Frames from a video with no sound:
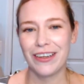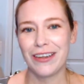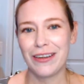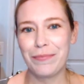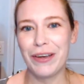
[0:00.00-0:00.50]

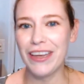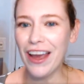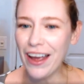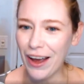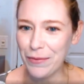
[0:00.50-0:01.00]
But yeah,
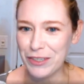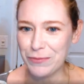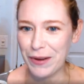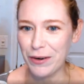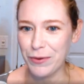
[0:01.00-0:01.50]
how much
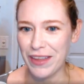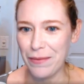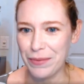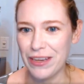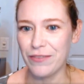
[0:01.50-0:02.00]
better would that
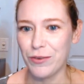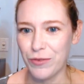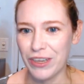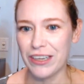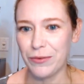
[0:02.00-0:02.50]
be if you
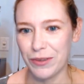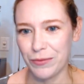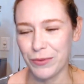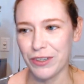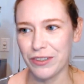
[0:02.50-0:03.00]
really
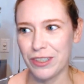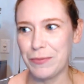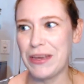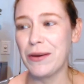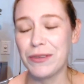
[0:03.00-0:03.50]
were
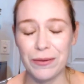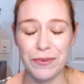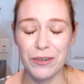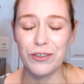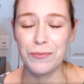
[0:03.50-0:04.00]
speaking with someone
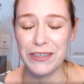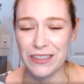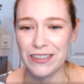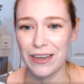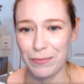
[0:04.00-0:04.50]
who speaks the
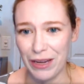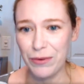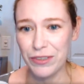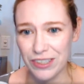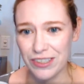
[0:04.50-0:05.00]
same
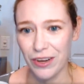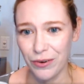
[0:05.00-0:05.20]
language as you?